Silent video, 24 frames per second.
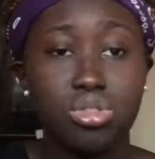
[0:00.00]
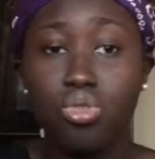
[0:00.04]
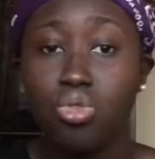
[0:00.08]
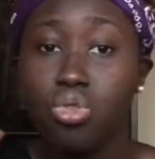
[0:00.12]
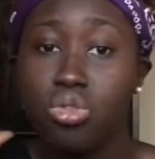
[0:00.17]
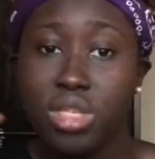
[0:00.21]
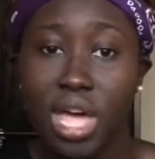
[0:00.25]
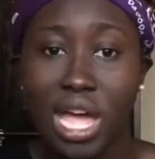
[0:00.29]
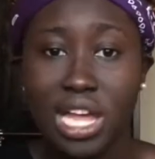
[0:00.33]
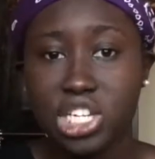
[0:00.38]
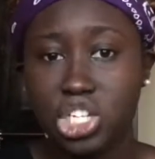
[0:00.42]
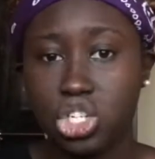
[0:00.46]
all
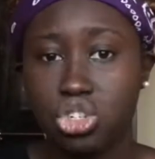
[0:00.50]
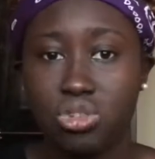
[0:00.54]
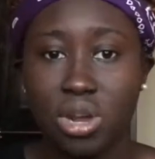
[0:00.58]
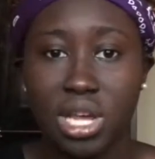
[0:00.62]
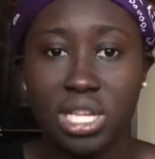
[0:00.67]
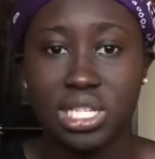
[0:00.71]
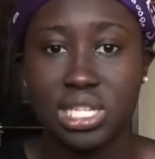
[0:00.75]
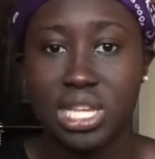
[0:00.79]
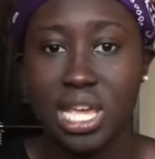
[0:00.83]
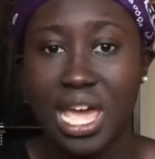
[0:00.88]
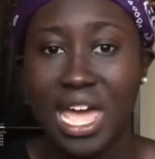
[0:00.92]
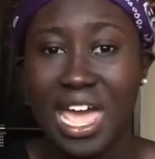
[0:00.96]
that
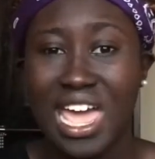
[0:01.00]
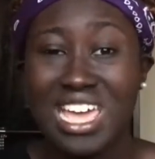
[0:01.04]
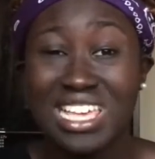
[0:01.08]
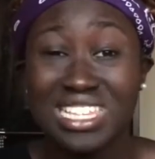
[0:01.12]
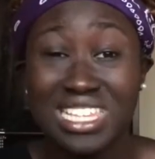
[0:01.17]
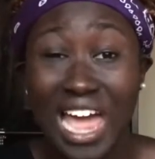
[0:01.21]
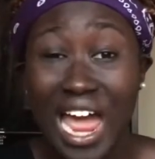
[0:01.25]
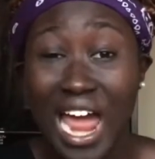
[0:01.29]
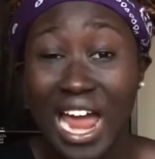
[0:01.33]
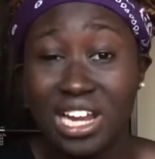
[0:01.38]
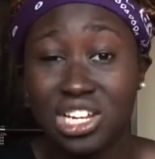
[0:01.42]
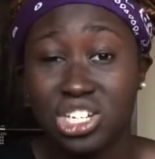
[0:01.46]
stress here is
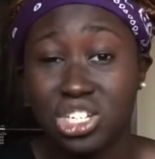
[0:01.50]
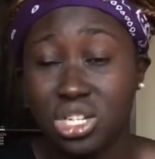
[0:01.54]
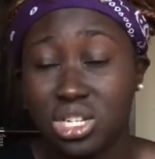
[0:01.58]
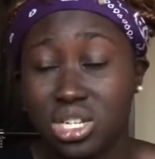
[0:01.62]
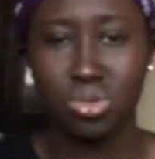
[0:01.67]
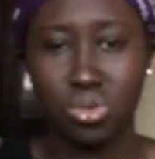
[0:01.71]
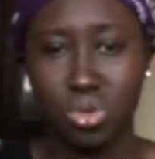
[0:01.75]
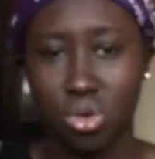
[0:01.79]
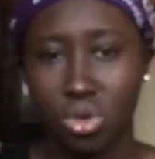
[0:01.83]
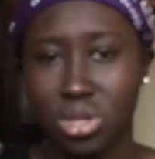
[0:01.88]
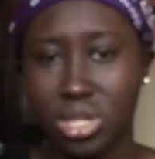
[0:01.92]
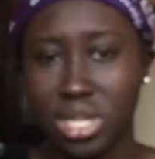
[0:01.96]
actually
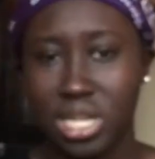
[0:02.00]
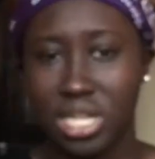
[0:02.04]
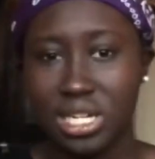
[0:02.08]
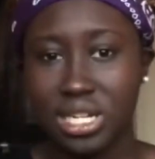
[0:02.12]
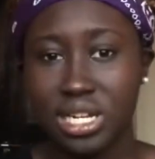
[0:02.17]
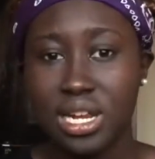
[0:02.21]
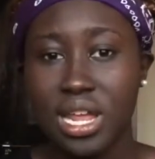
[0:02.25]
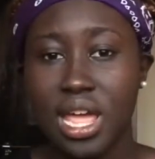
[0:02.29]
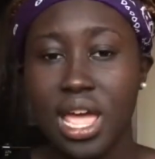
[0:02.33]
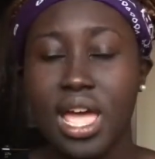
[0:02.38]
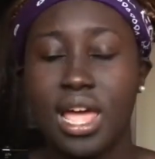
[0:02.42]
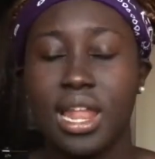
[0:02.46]
not
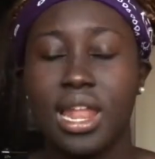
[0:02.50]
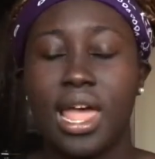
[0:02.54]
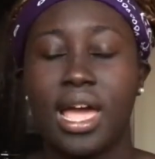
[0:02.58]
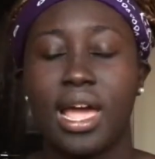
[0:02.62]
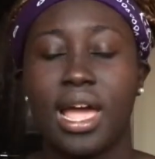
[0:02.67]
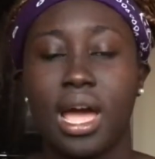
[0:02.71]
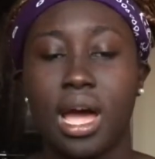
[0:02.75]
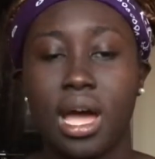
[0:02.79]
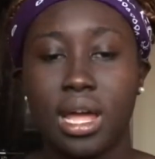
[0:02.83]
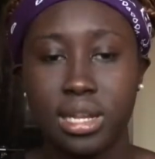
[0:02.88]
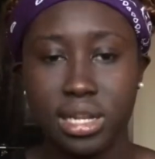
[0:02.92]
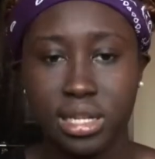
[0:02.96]
needed. Like,
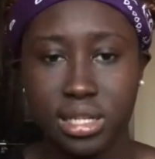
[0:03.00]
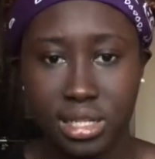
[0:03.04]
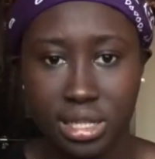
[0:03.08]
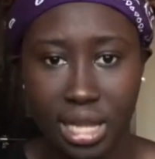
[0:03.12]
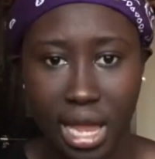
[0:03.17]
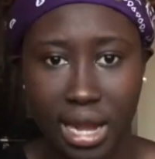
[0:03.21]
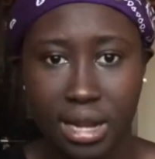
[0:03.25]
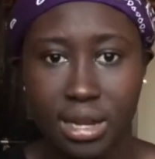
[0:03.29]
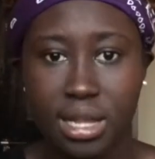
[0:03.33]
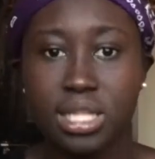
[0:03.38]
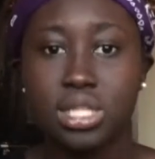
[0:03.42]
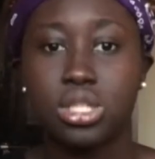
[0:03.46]
I
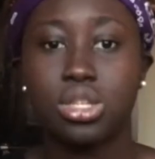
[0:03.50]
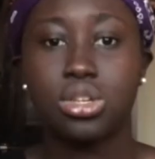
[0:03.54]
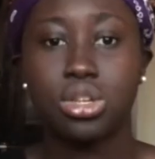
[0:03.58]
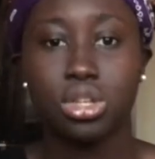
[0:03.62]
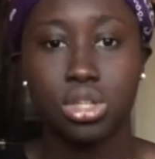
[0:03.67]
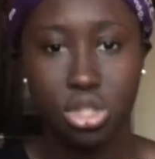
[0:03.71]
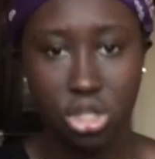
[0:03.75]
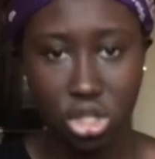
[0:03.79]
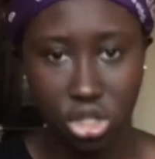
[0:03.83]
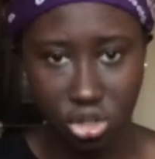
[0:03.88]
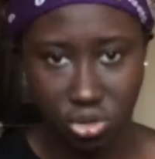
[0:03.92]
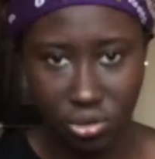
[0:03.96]
understand it's
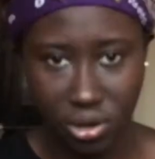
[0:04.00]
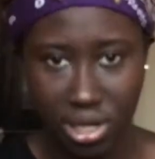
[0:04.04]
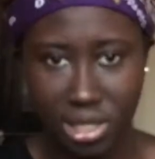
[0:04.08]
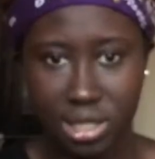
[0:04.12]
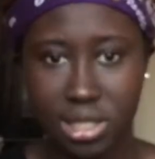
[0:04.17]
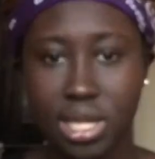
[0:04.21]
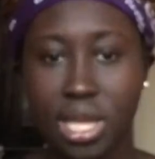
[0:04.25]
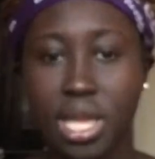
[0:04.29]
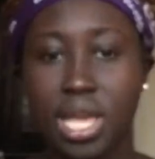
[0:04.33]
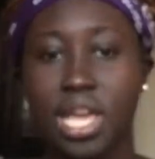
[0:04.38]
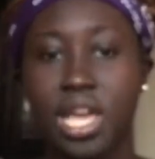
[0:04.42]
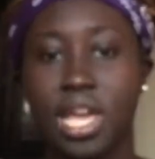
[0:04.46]
good to
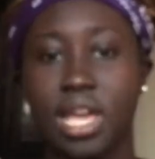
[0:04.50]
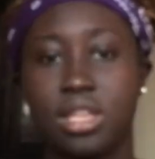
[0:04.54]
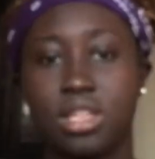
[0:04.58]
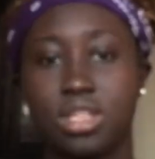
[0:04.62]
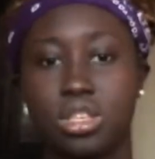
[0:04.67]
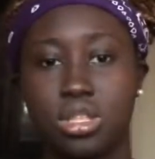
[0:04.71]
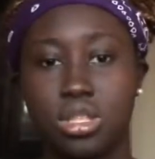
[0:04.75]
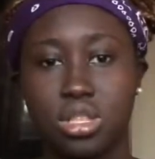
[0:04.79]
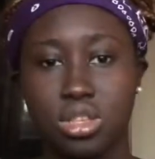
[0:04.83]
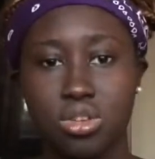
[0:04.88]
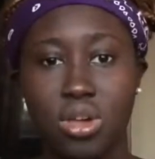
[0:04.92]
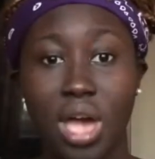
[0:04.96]
stress,
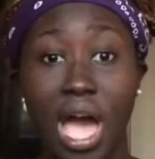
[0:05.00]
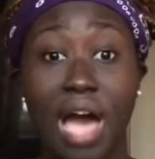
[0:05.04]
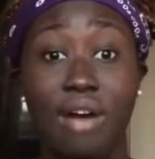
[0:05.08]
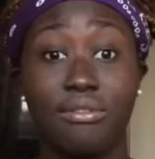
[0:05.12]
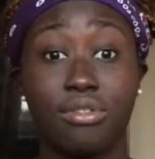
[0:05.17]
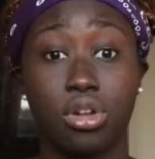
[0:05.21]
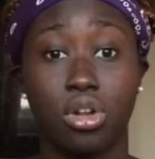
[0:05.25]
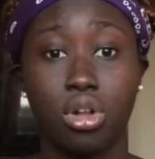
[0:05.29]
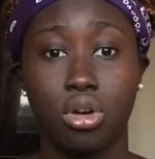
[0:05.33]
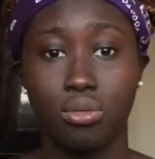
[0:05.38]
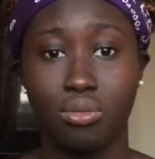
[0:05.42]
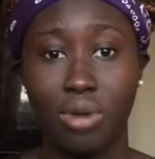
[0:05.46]
you
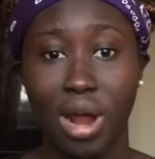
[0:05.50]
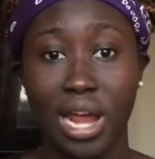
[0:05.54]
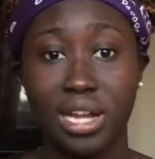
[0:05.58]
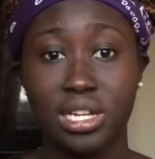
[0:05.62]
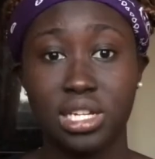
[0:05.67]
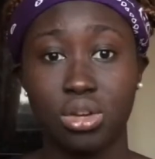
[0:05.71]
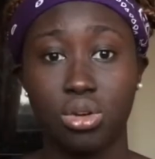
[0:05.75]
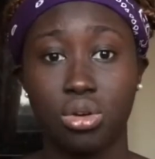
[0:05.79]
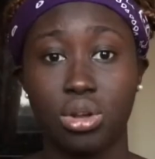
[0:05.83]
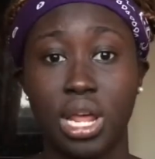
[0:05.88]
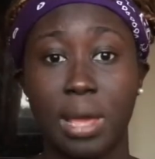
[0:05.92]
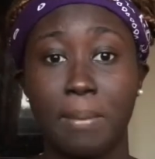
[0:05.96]
have a lot
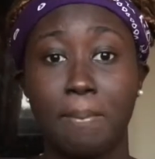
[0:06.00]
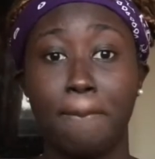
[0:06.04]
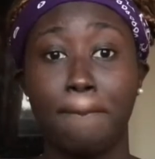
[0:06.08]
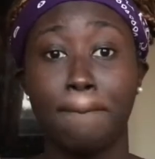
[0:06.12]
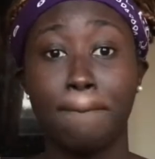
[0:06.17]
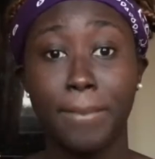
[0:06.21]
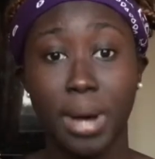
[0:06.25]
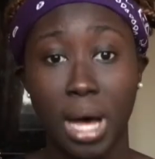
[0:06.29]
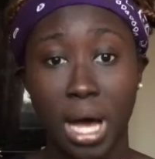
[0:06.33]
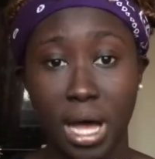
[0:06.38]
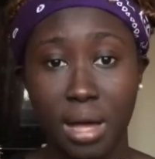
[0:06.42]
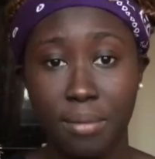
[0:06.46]
riding on it,
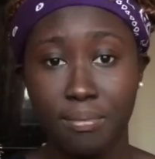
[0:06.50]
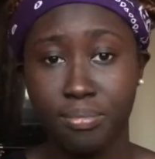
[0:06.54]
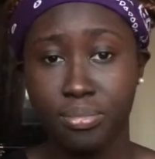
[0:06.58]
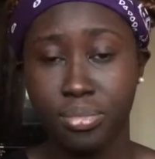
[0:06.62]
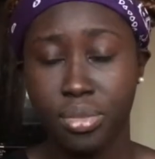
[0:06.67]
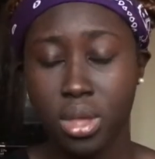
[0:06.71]
but